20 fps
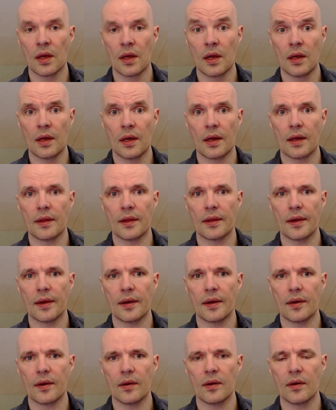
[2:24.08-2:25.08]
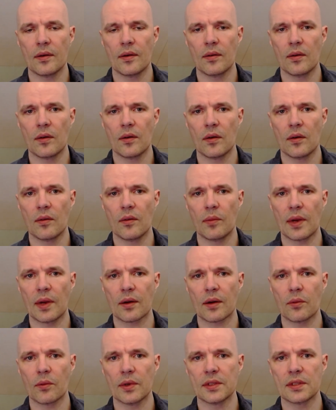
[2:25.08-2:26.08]
And then black
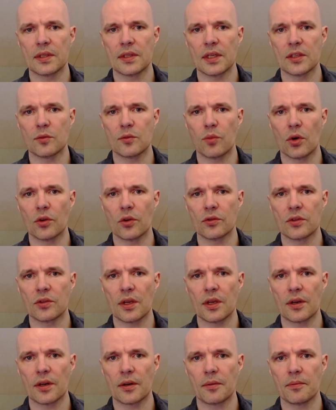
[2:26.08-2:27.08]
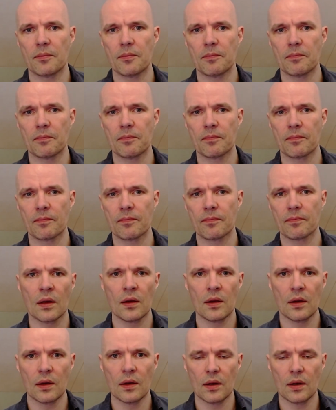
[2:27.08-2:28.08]
wins these pawns here.
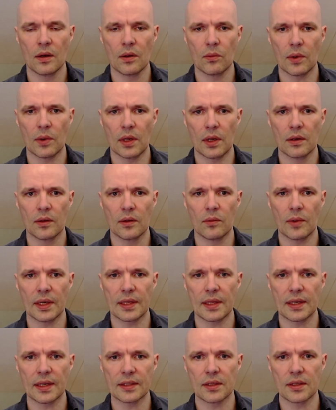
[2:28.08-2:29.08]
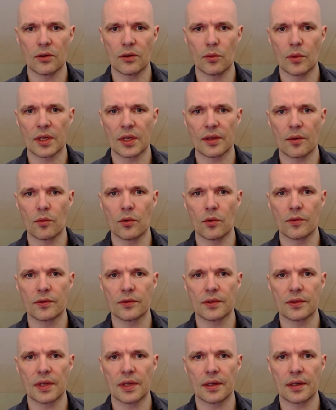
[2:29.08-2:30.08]
Well, white has no other moves
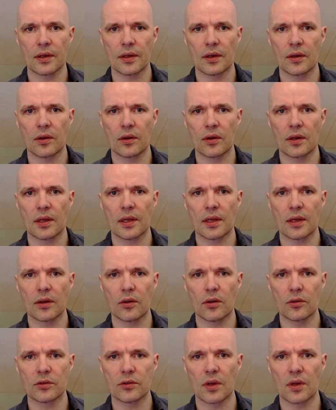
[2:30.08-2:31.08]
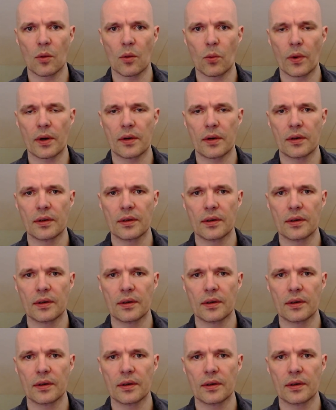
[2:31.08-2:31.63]
than king goes somewhere.